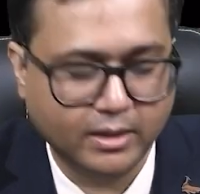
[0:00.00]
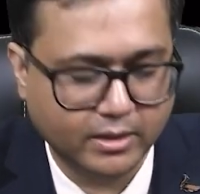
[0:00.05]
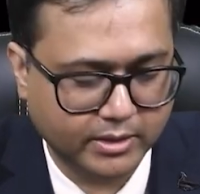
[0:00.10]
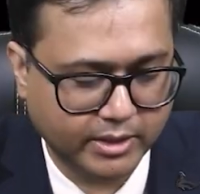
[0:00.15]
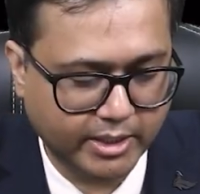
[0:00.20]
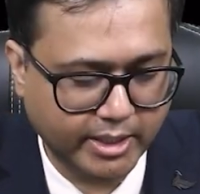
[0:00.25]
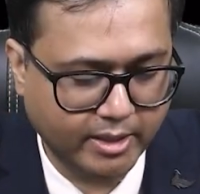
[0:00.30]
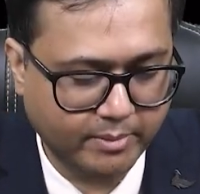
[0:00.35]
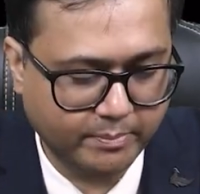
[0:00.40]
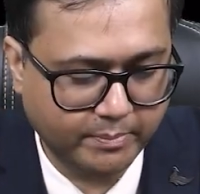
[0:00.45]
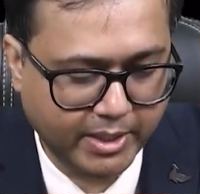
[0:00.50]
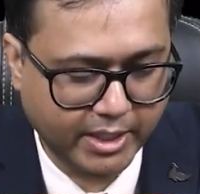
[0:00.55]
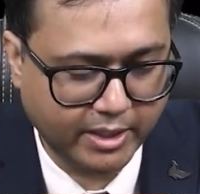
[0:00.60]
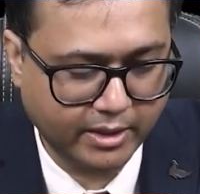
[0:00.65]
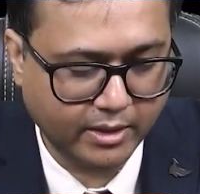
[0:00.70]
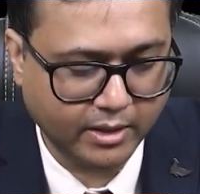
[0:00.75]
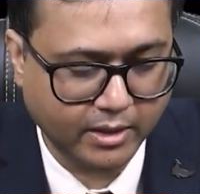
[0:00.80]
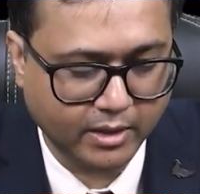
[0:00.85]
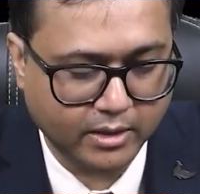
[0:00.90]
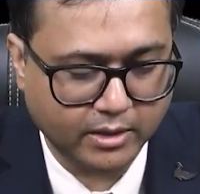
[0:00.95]
They
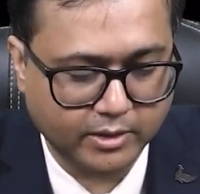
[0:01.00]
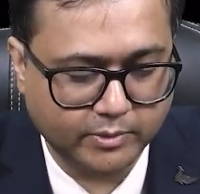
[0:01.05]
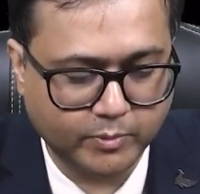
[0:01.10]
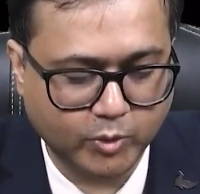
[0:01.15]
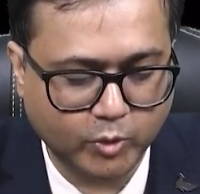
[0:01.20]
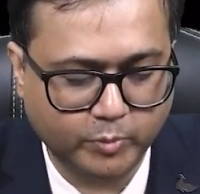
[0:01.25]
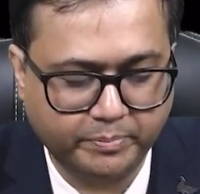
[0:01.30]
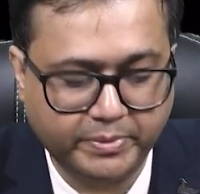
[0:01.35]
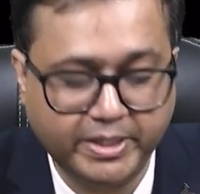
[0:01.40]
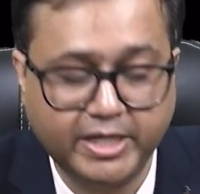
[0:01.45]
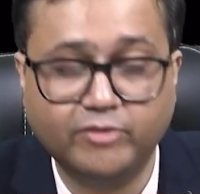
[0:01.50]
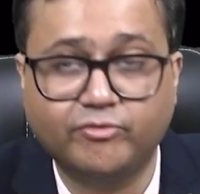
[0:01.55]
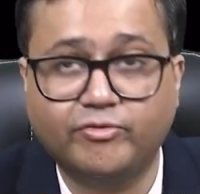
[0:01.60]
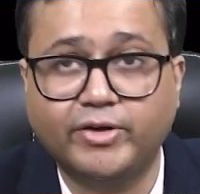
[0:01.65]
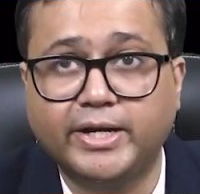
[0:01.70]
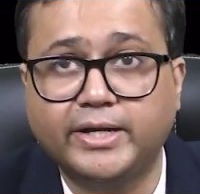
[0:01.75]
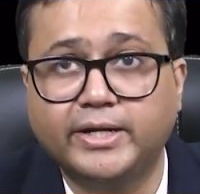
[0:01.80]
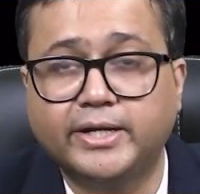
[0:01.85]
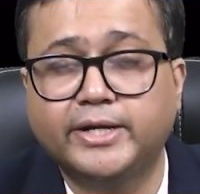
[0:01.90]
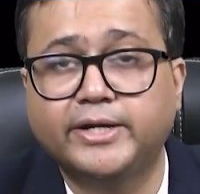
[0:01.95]
may, you know, be
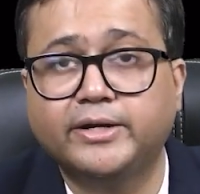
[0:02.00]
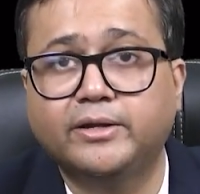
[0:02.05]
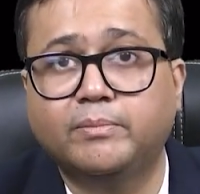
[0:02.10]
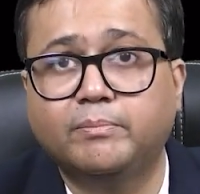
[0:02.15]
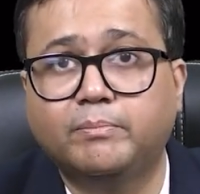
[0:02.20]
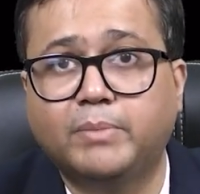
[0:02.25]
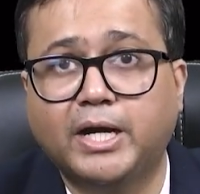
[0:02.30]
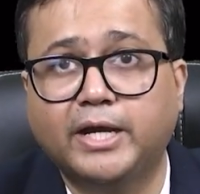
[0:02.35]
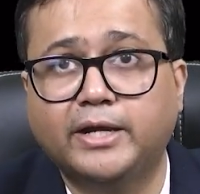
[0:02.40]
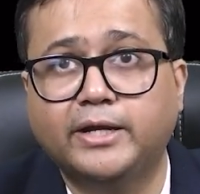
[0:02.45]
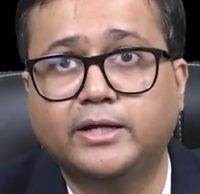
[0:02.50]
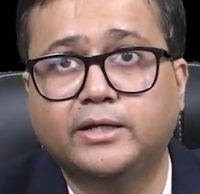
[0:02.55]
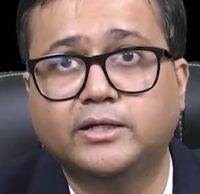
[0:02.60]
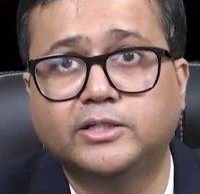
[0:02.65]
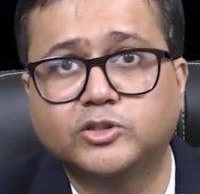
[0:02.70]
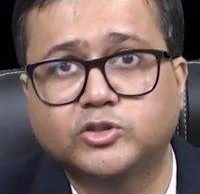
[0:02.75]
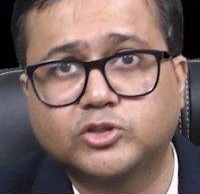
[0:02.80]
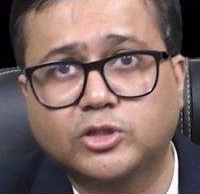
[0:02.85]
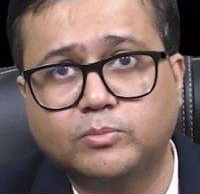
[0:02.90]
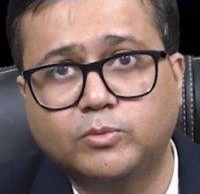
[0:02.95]
defended by
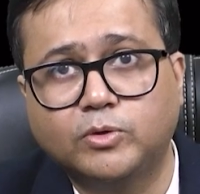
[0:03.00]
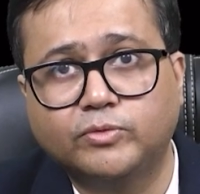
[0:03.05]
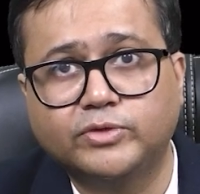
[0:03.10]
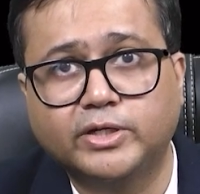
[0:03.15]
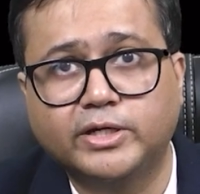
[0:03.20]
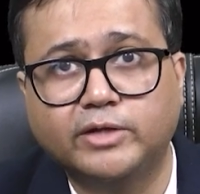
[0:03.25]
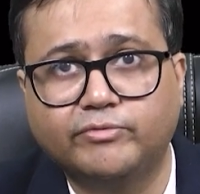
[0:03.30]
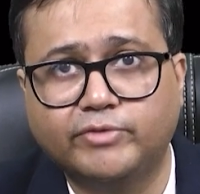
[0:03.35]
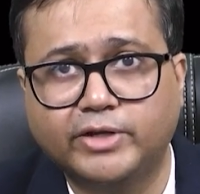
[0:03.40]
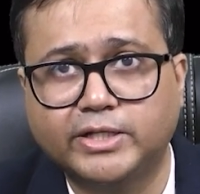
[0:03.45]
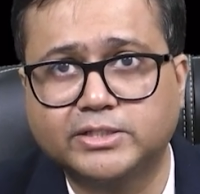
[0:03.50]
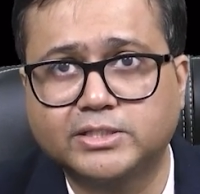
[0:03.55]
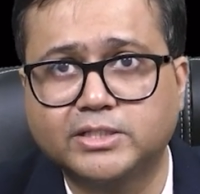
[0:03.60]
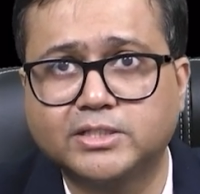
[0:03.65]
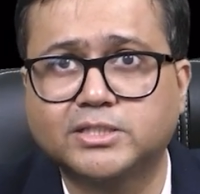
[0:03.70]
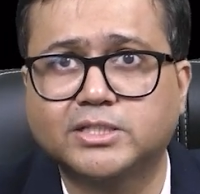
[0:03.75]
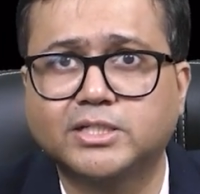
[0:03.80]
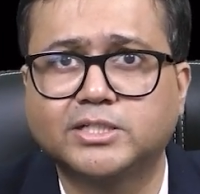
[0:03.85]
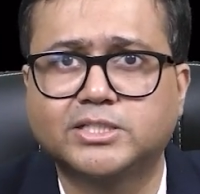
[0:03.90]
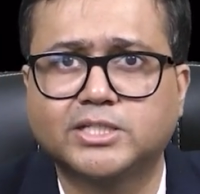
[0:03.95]
some of the
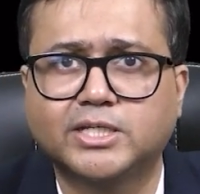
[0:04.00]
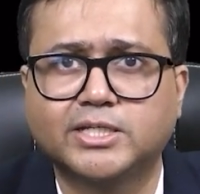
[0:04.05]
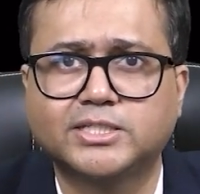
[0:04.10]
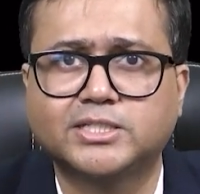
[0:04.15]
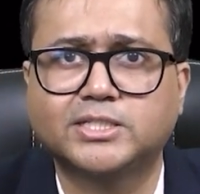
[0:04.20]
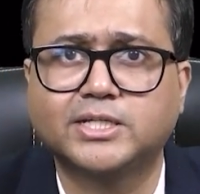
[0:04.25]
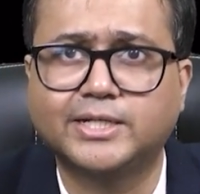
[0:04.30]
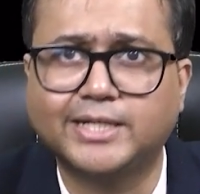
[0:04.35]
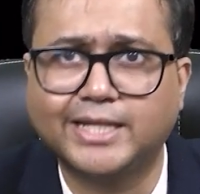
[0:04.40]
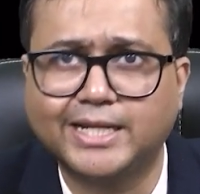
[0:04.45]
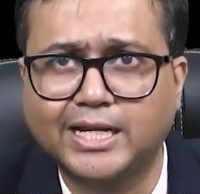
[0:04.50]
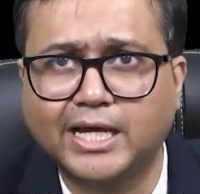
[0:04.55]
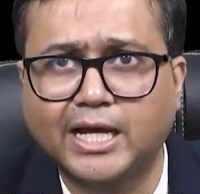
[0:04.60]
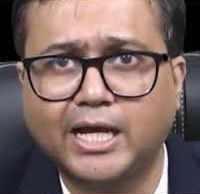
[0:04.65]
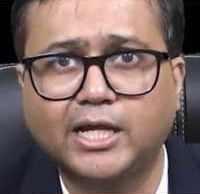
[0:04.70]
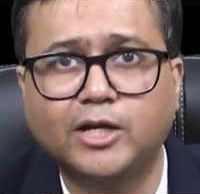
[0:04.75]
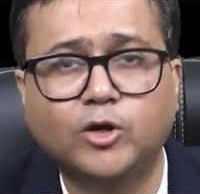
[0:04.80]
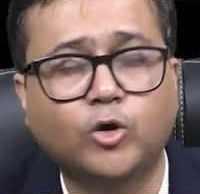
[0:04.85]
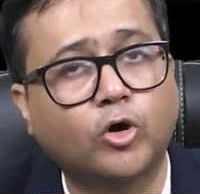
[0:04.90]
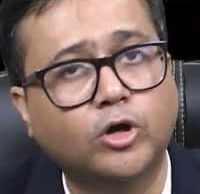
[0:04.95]
defenses such as
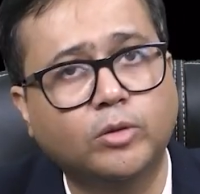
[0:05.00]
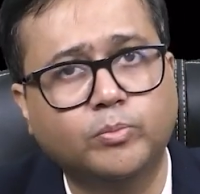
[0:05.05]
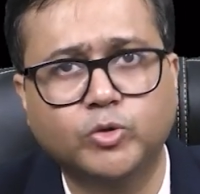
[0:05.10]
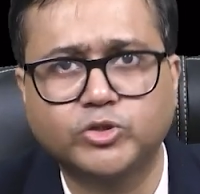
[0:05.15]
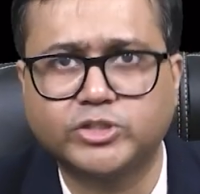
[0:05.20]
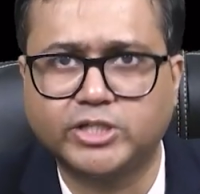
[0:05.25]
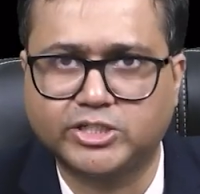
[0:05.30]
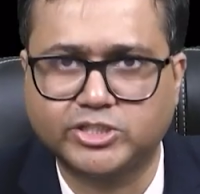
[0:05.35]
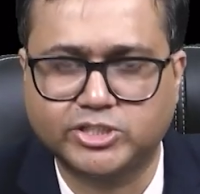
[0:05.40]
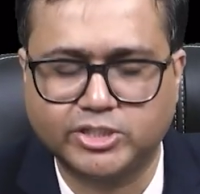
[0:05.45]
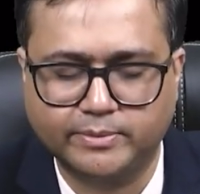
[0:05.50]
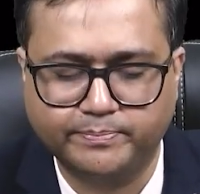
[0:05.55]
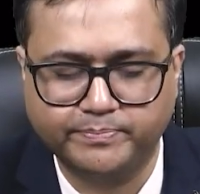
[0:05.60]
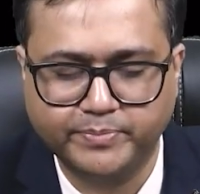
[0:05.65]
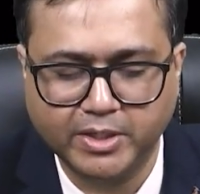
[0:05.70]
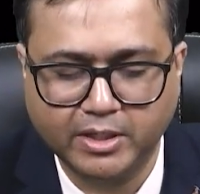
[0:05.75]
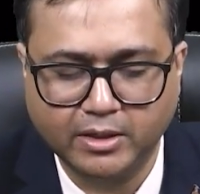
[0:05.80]
denial or projection.